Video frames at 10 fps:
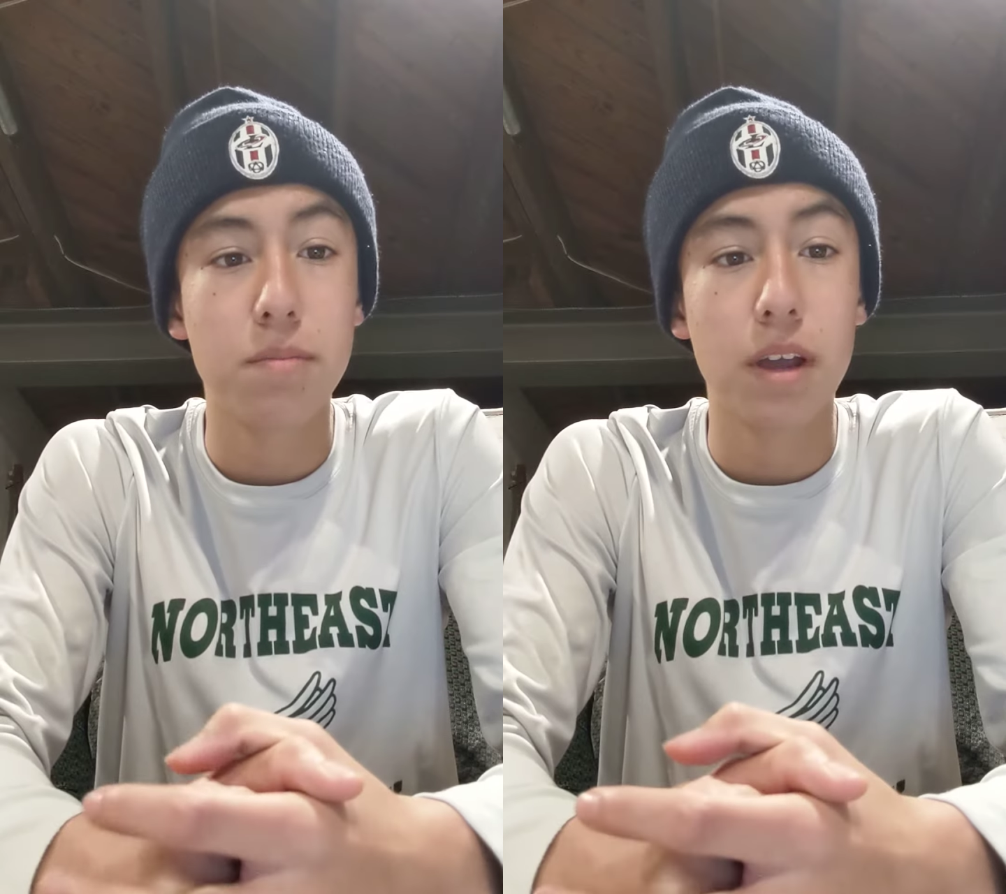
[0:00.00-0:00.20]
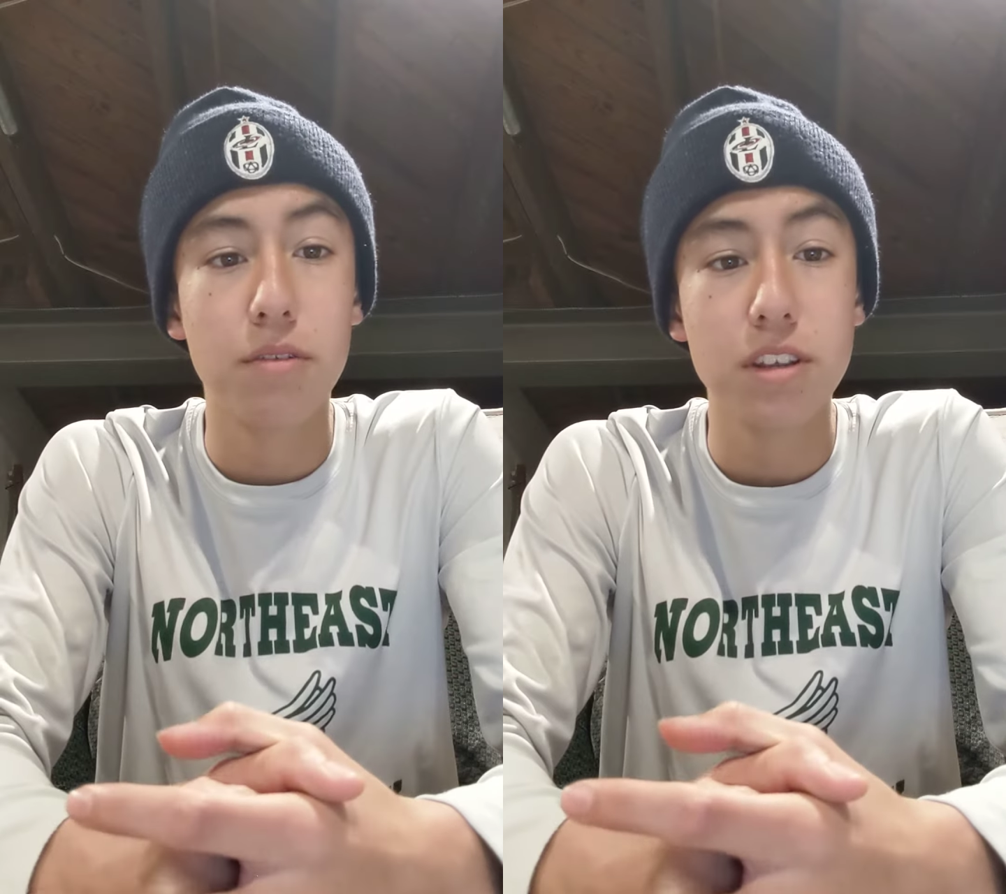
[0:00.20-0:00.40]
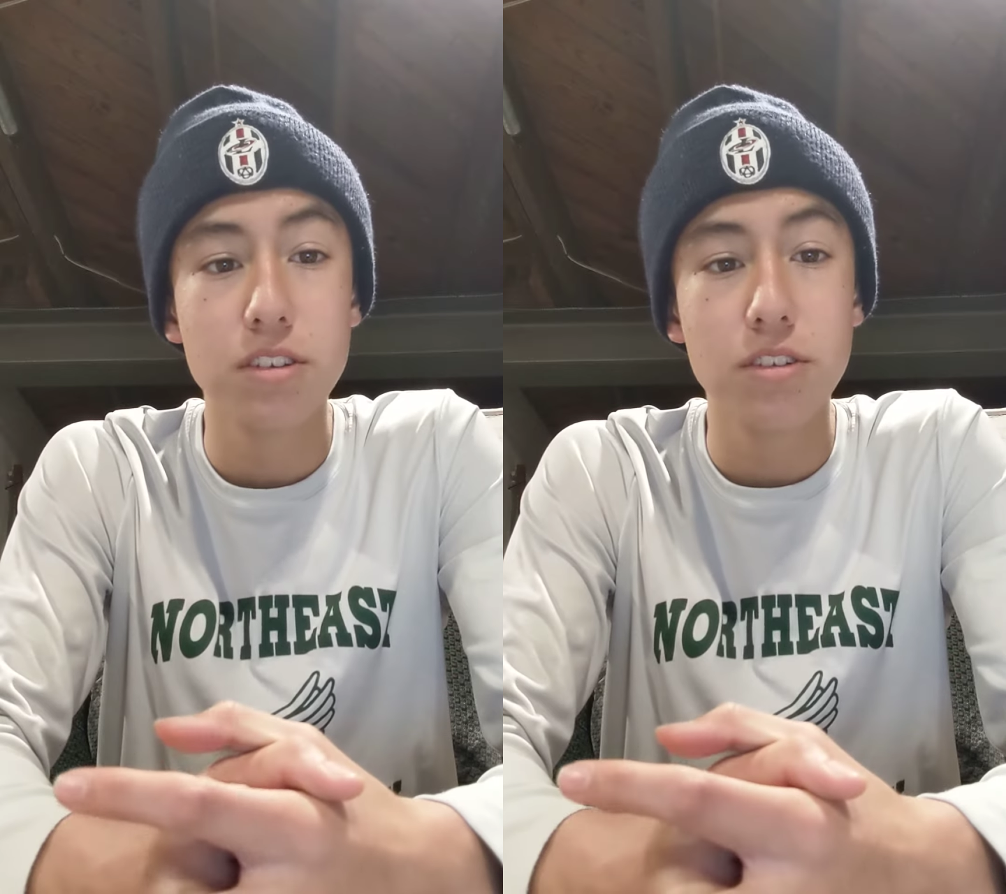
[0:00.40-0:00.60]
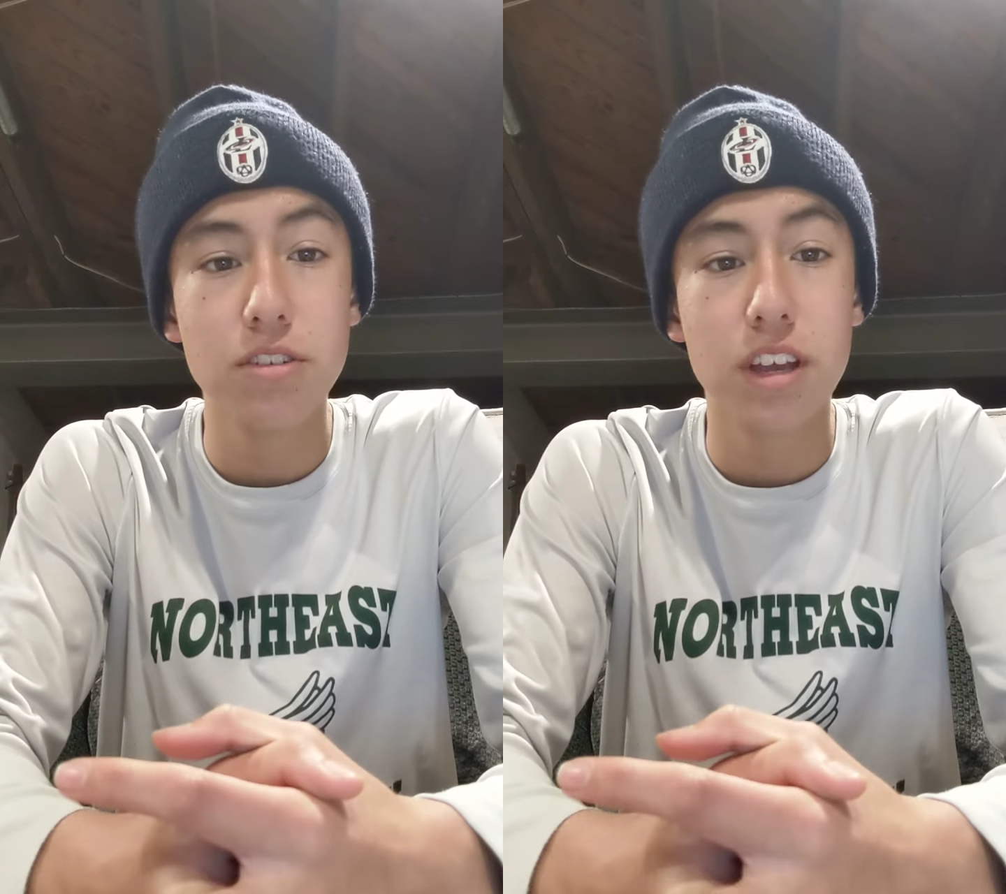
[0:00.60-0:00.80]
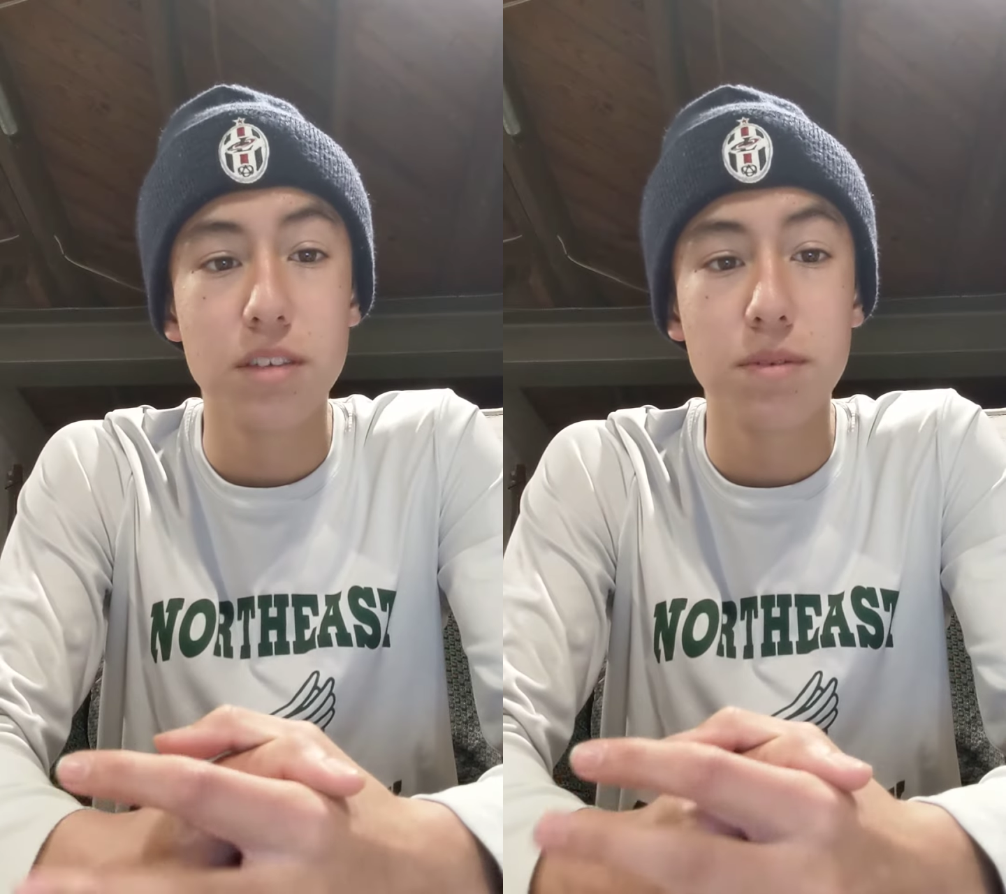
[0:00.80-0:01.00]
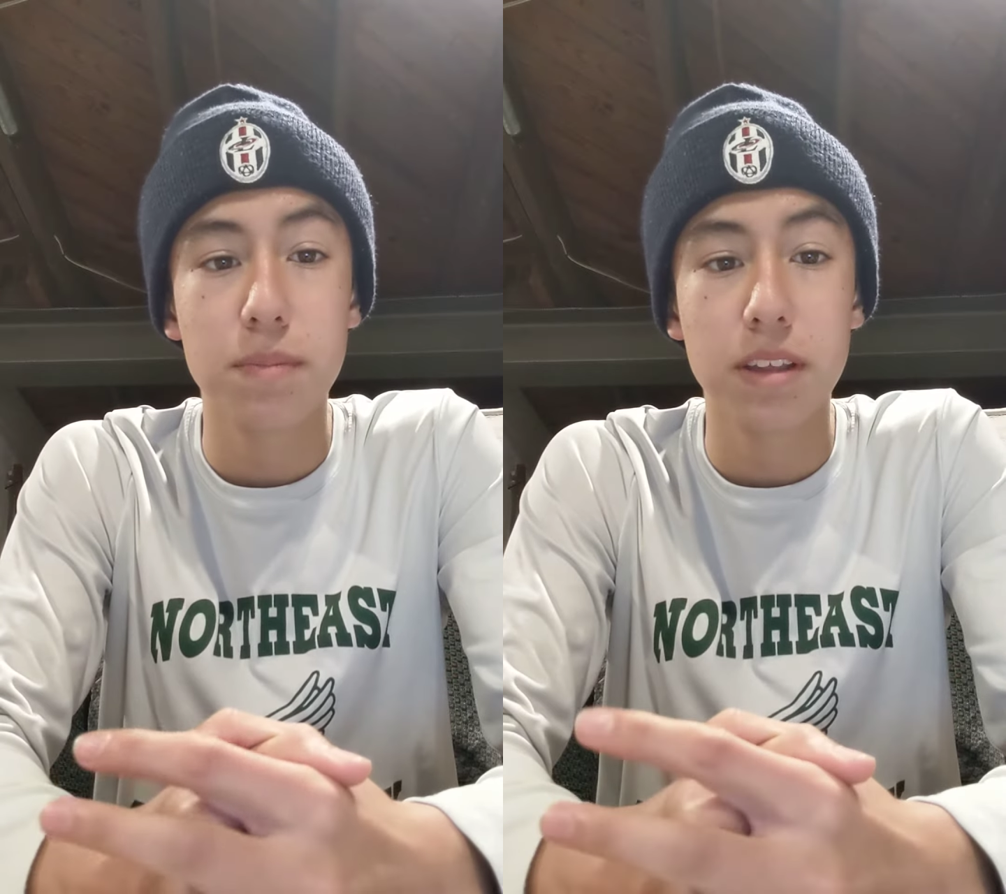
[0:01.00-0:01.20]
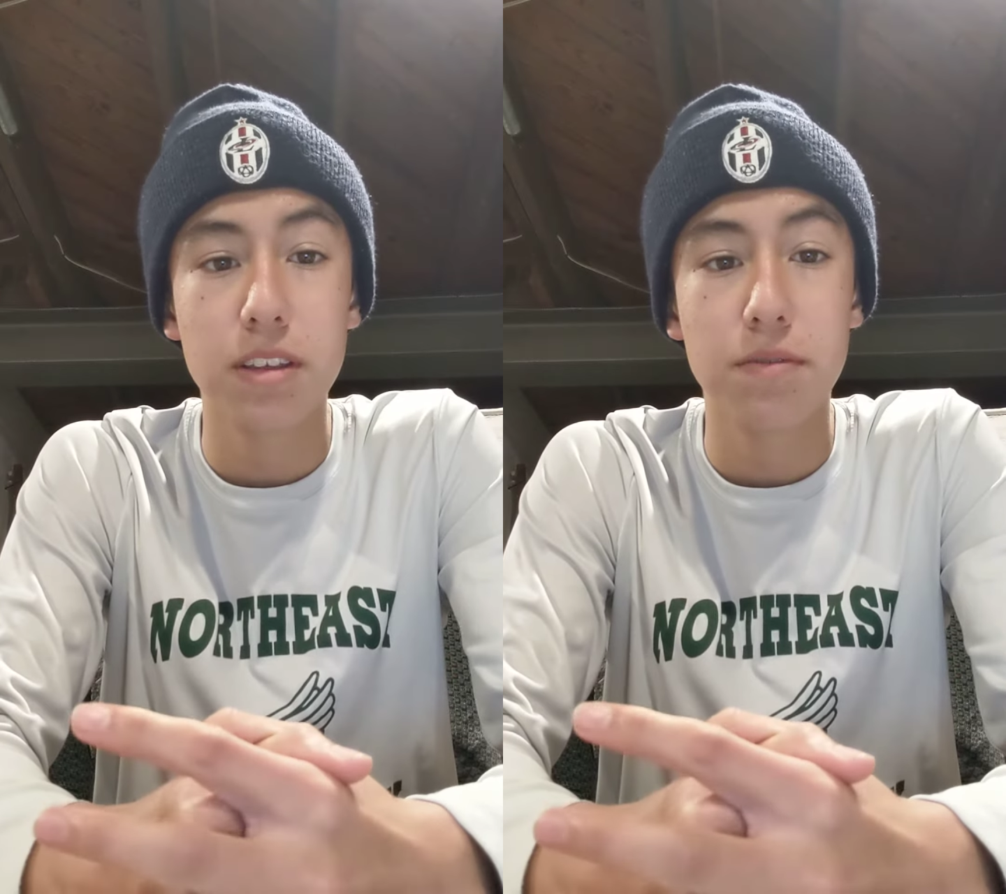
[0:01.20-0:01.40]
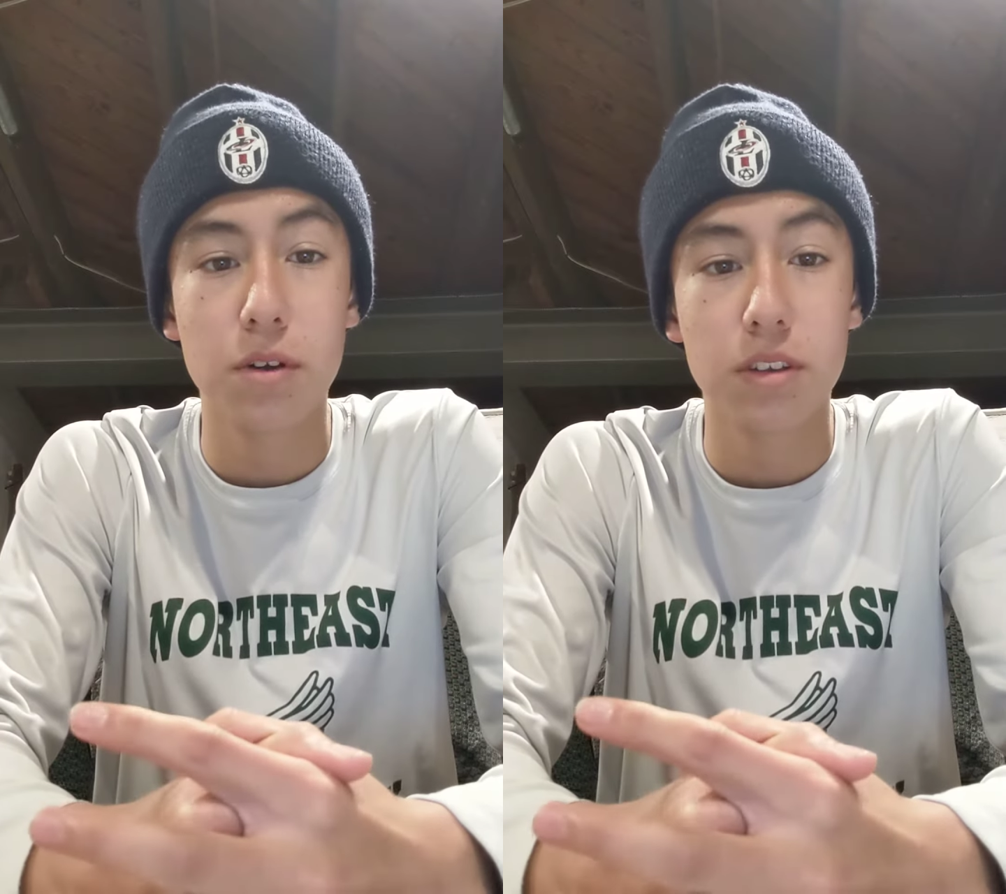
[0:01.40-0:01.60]
My research has been
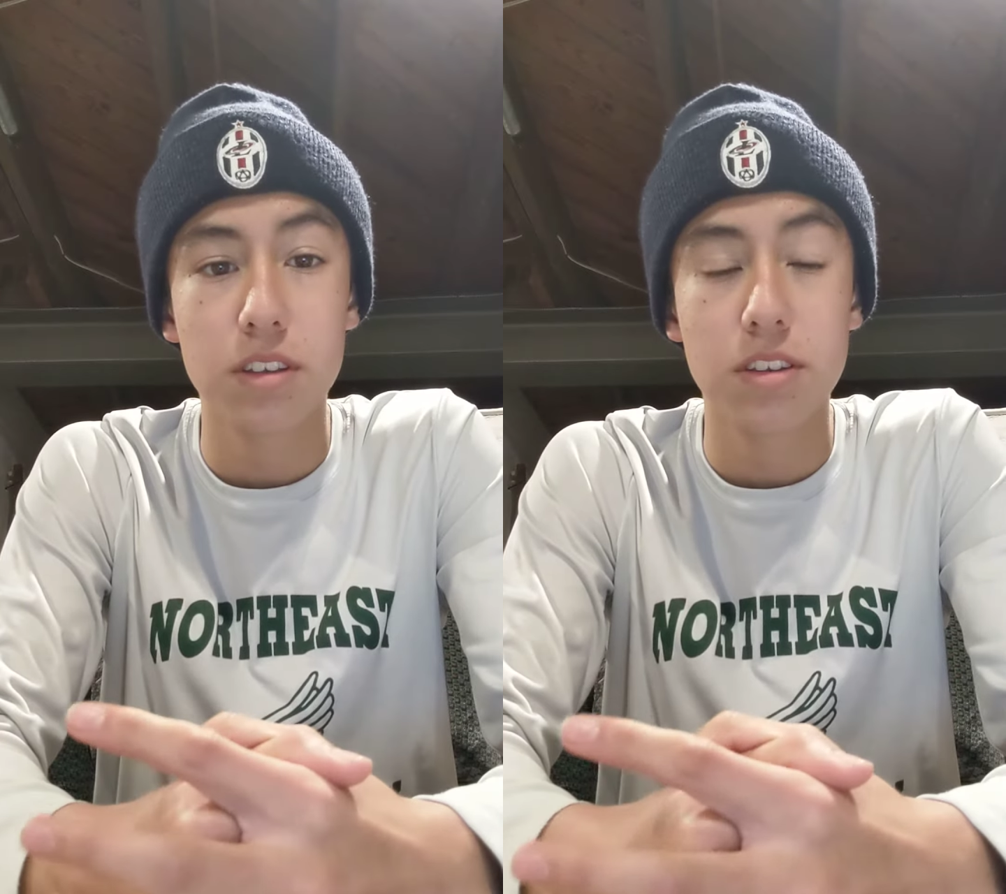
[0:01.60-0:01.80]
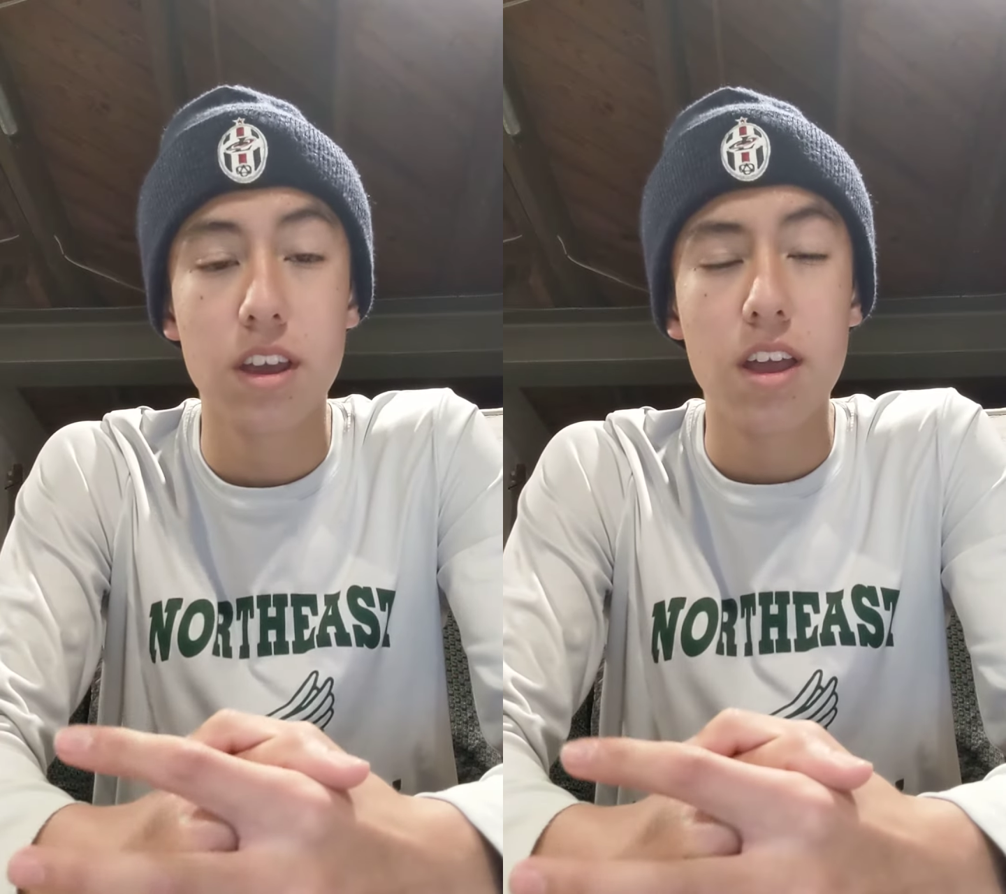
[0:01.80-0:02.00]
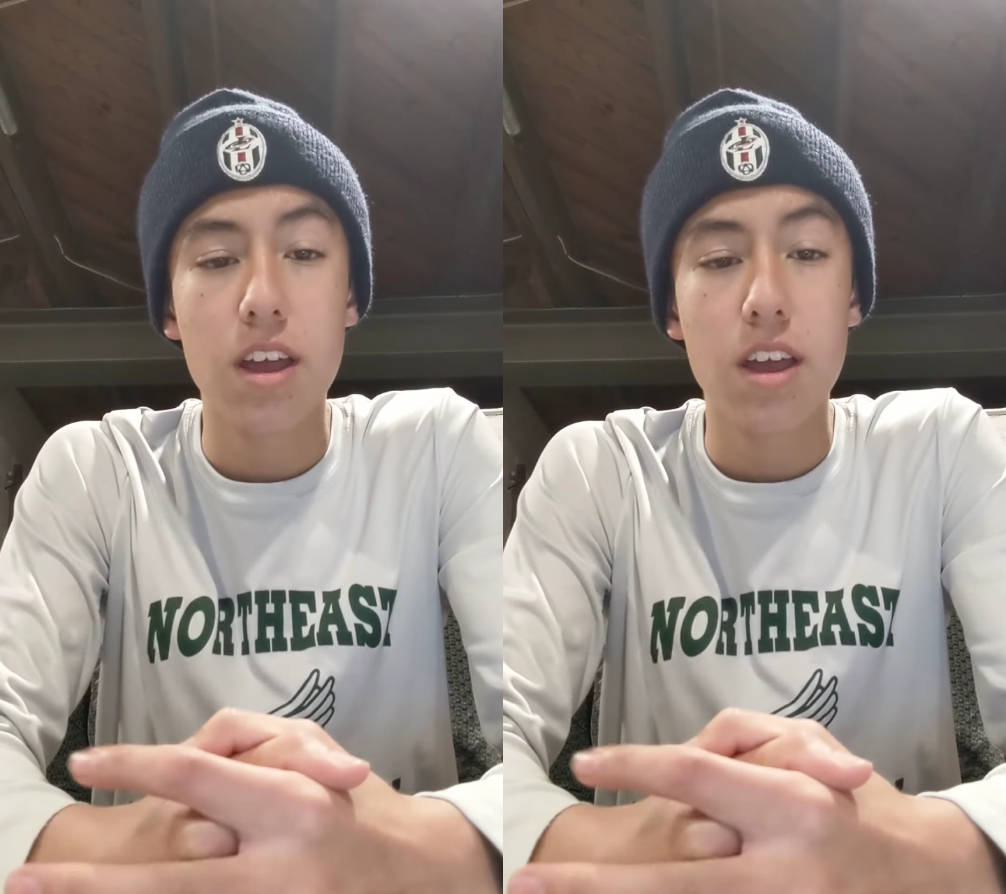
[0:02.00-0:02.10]
mainly focused